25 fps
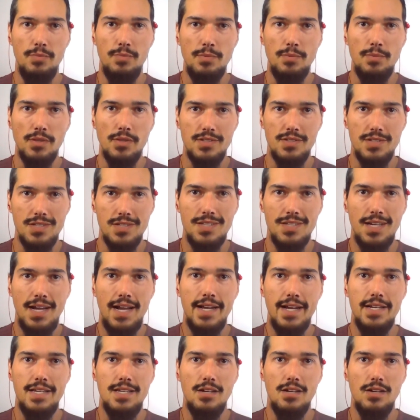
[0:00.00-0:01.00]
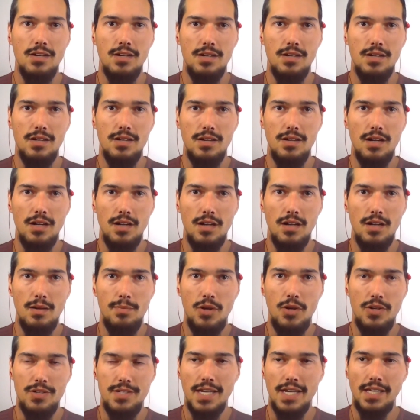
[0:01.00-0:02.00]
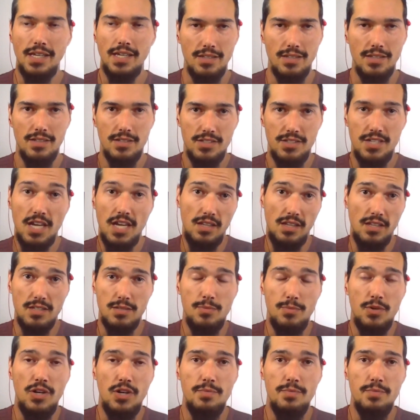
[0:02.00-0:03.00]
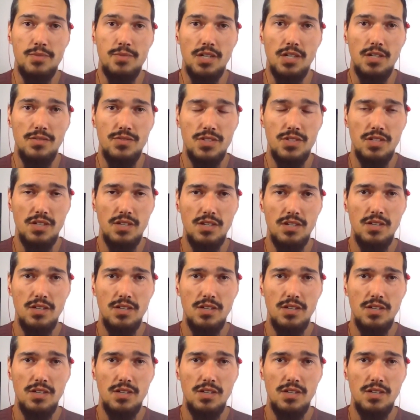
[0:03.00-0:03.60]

people in society upon taking this upon themselves?